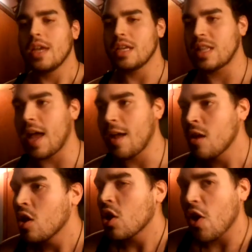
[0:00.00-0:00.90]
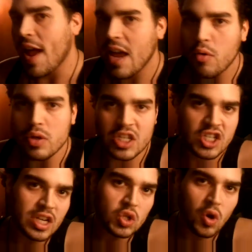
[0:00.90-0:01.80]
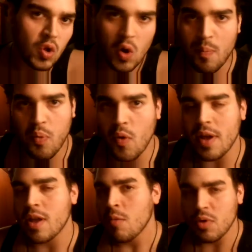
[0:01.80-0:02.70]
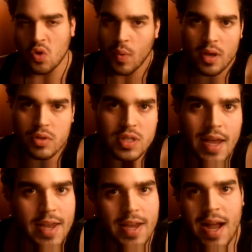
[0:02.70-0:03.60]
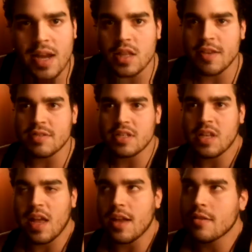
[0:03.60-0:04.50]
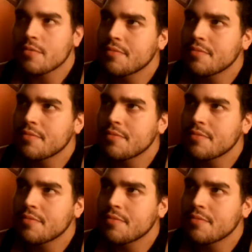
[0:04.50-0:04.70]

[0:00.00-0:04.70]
Is that your angles and shit is all on point. But the way you say it kind of leaves this like...